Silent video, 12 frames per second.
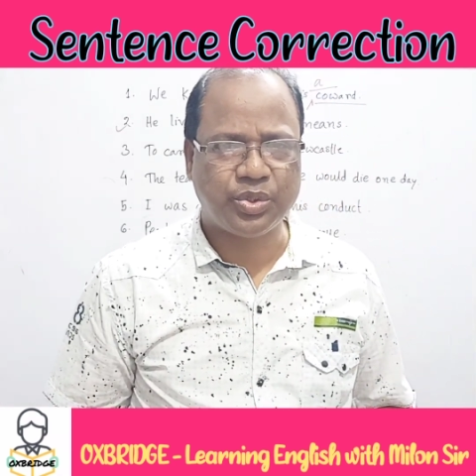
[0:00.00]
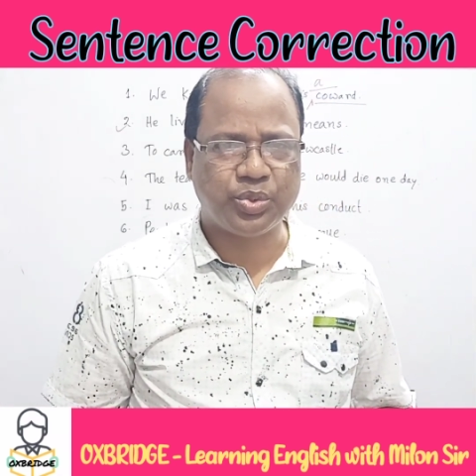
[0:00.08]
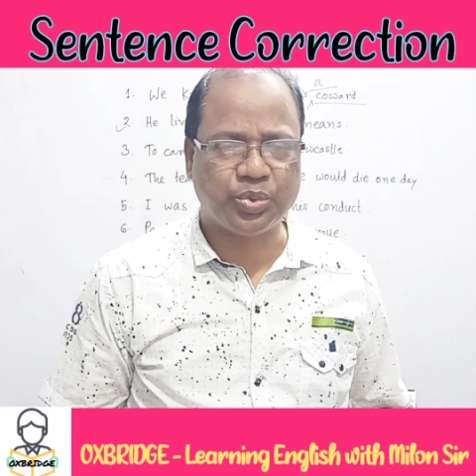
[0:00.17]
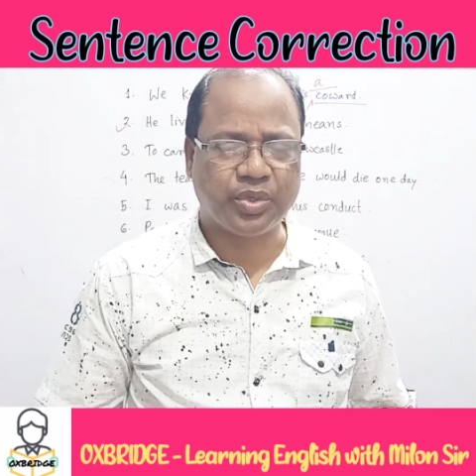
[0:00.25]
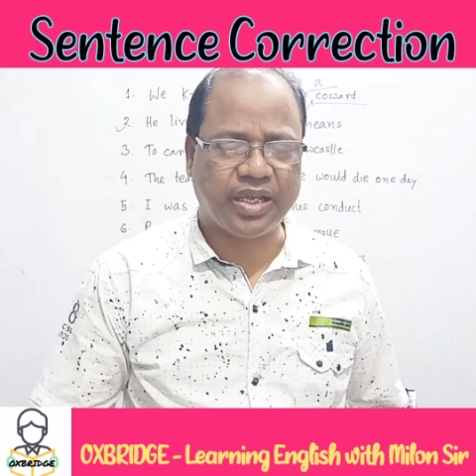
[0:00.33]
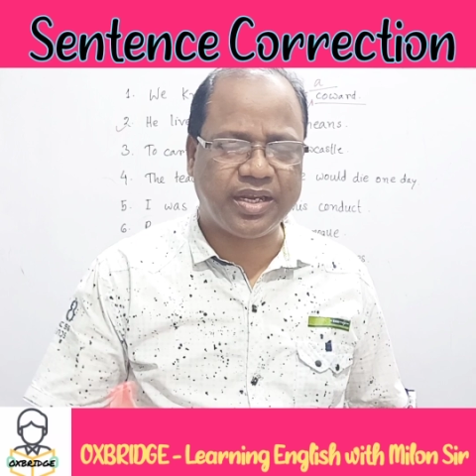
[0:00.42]

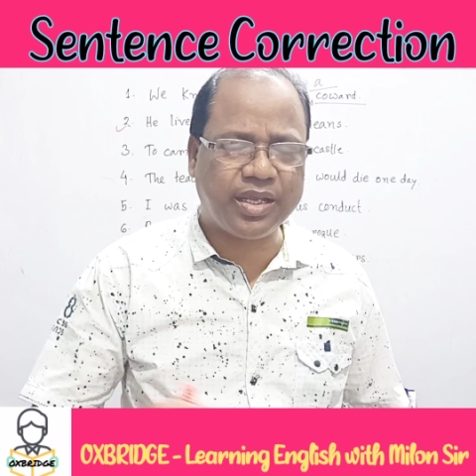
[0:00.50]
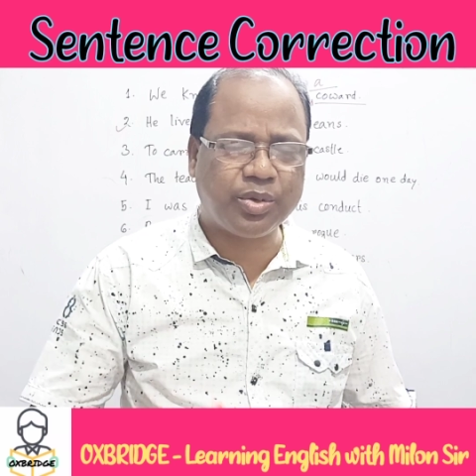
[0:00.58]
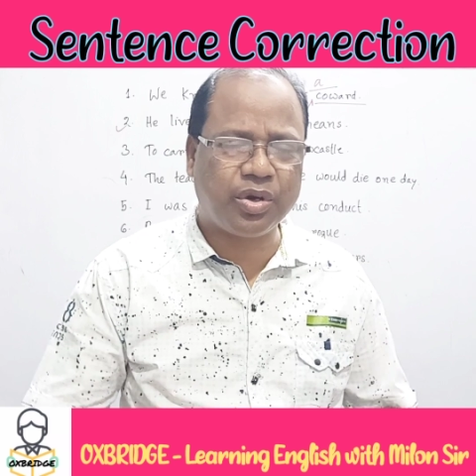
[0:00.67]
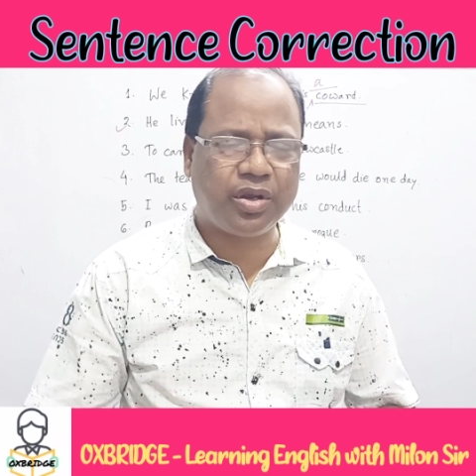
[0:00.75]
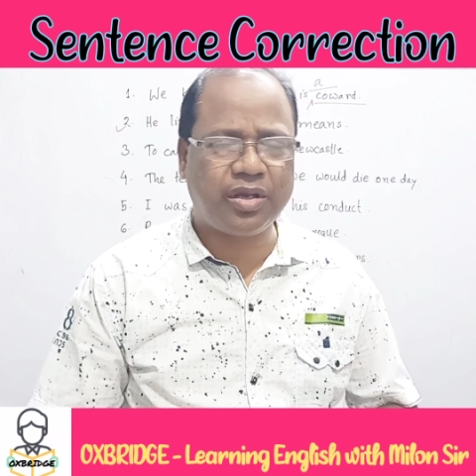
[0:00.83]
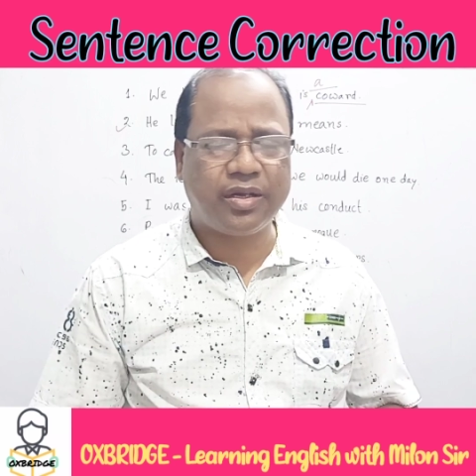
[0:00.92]
To carry
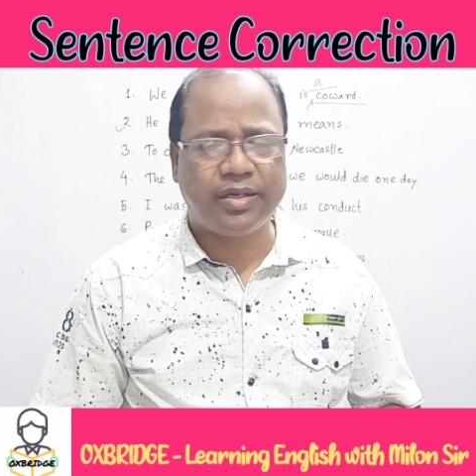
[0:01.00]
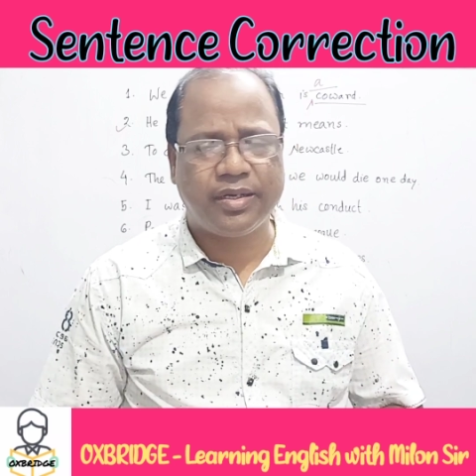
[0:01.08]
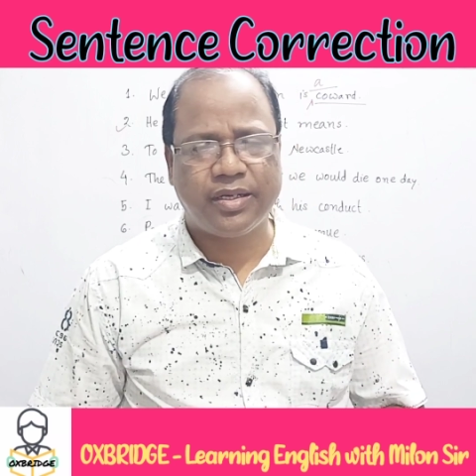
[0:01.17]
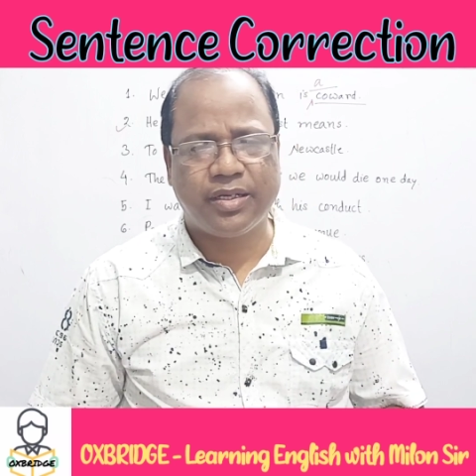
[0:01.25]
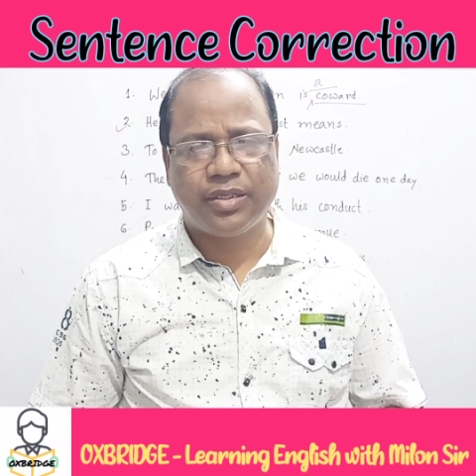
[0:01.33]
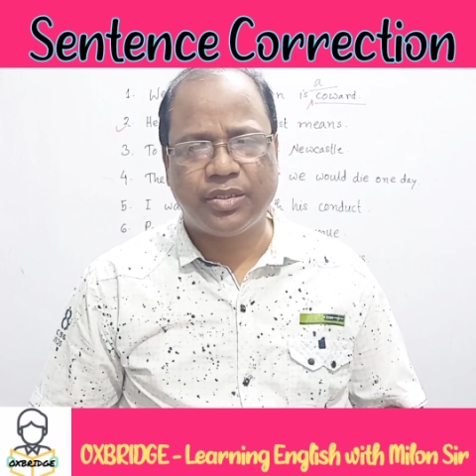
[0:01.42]

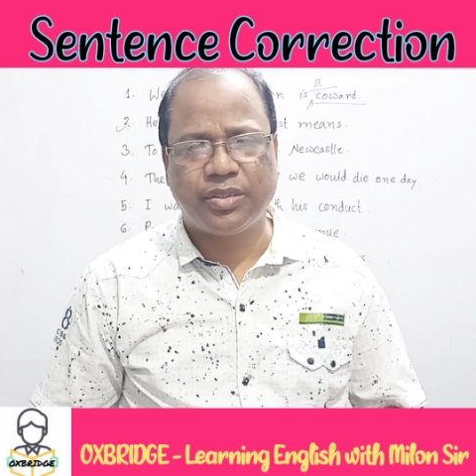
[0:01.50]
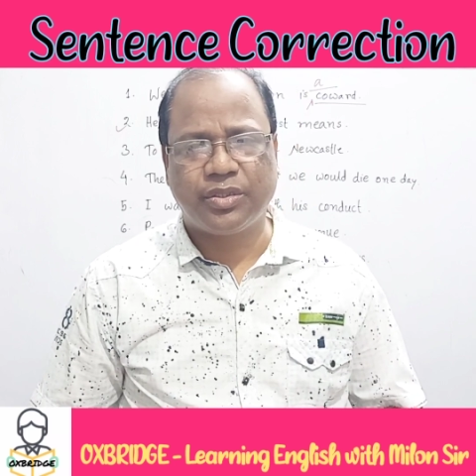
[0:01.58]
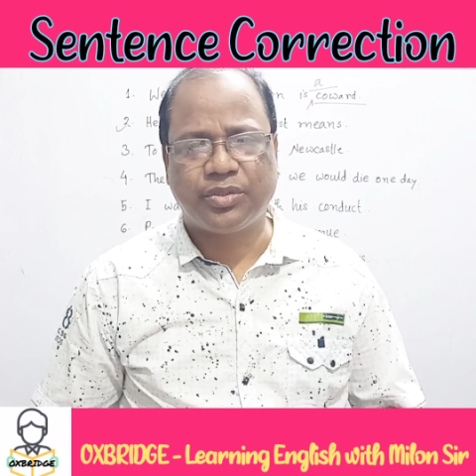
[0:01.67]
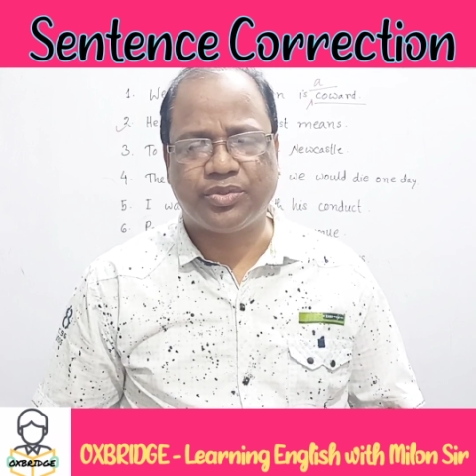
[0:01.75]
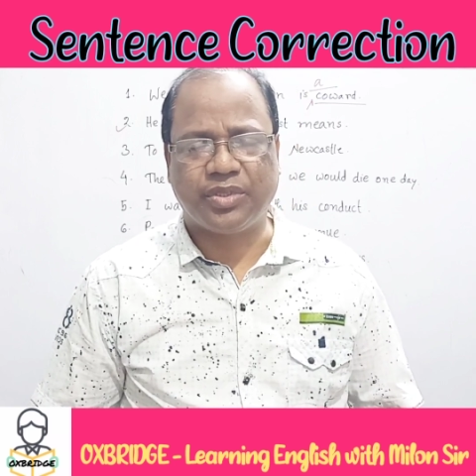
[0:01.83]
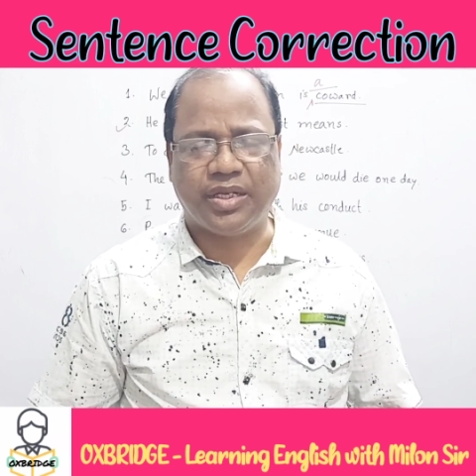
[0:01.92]
coal
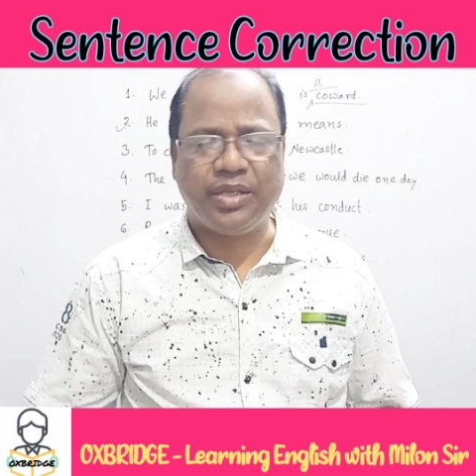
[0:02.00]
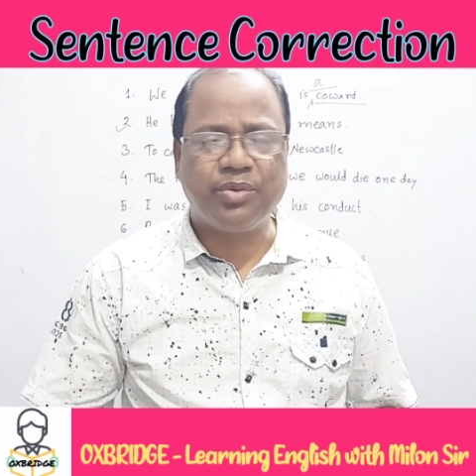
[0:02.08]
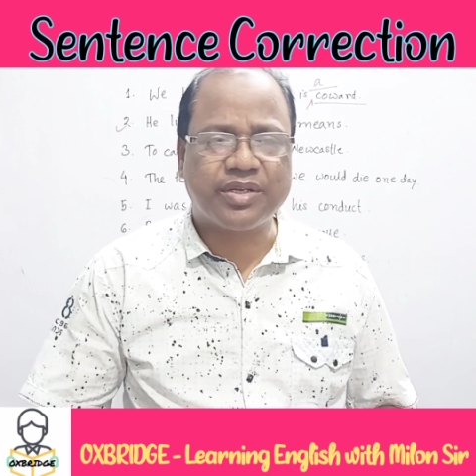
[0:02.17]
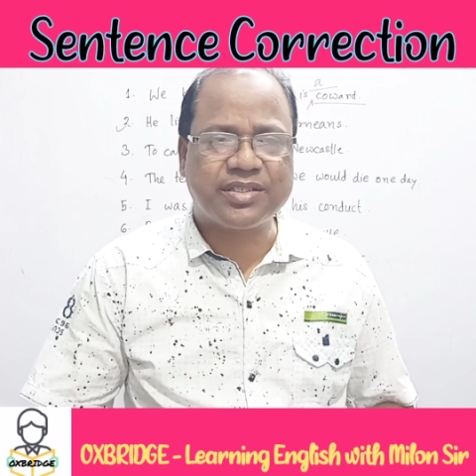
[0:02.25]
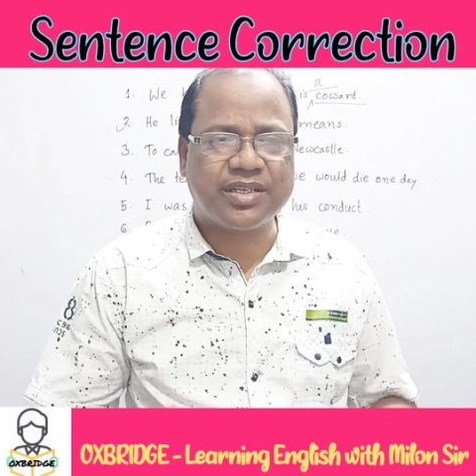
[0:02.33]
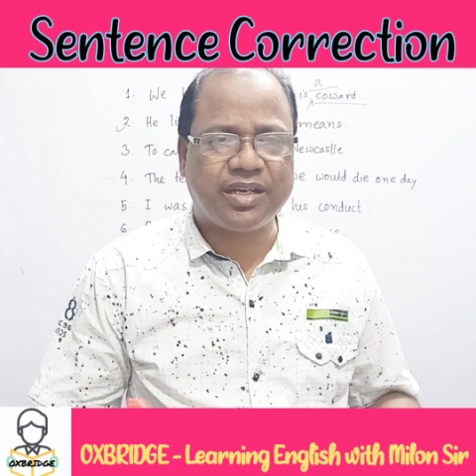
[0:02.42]
to the
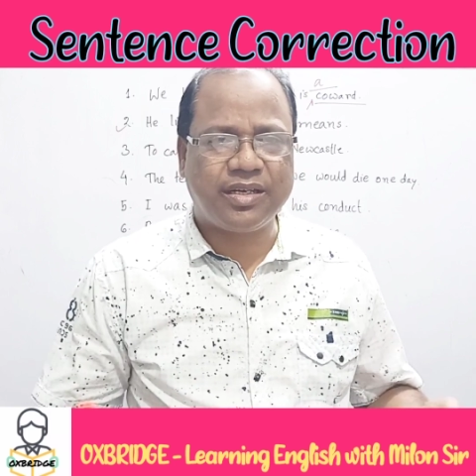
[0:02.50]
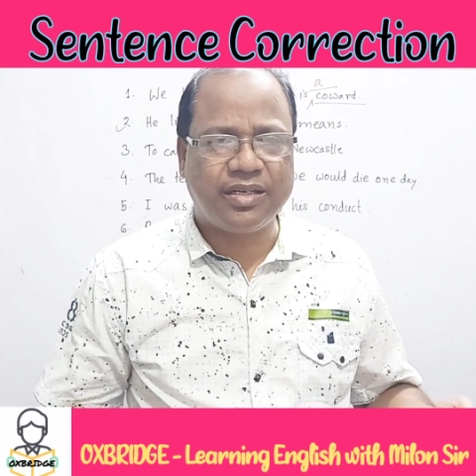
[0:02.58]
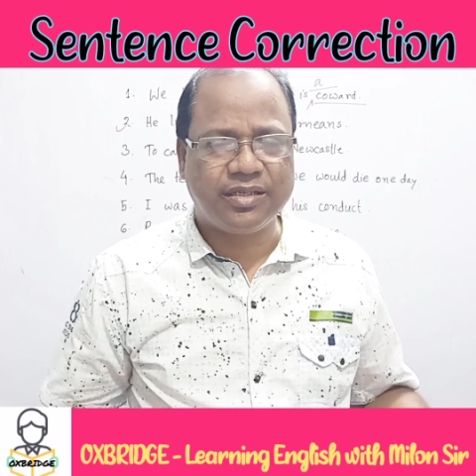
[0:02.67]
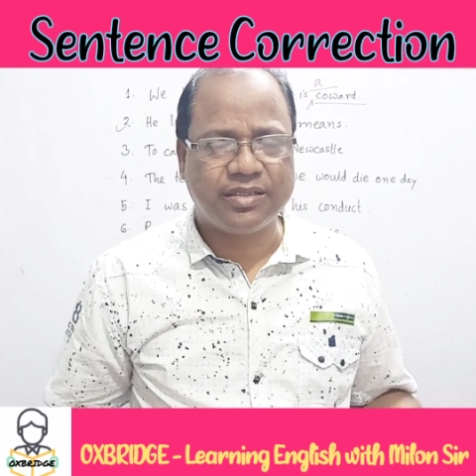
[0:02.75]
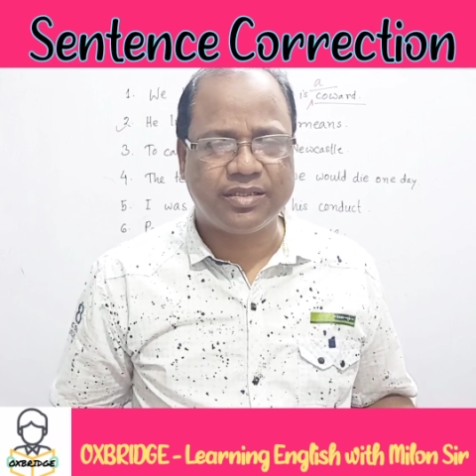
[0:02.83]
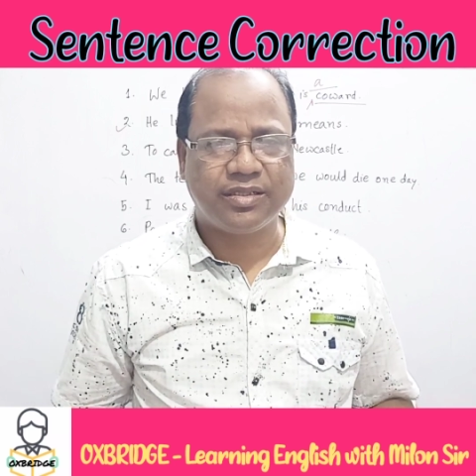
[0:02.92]
new
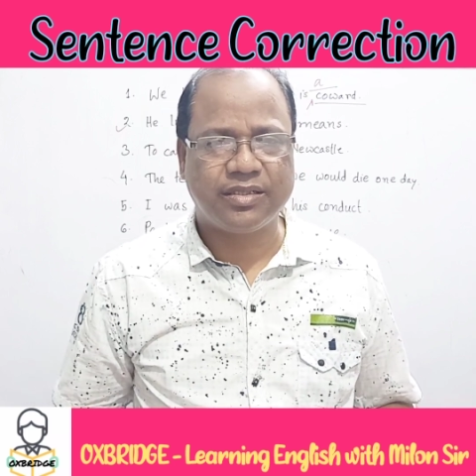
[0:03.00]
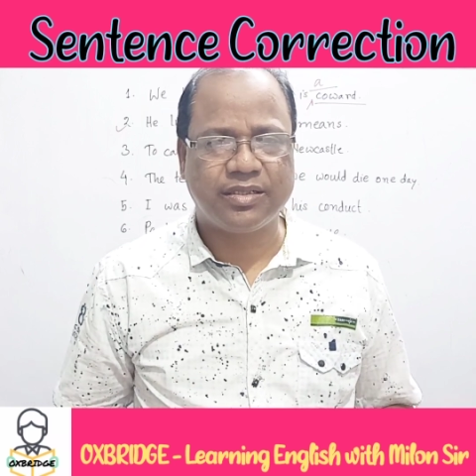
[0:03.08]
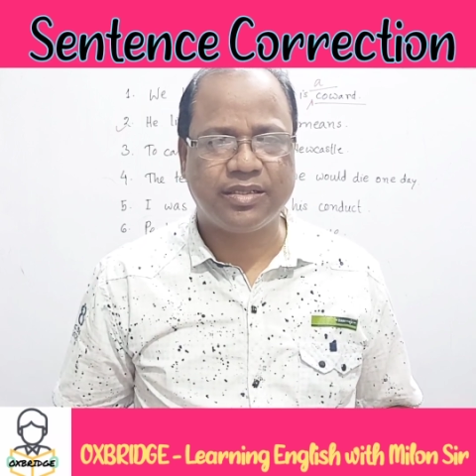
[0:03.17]
castle,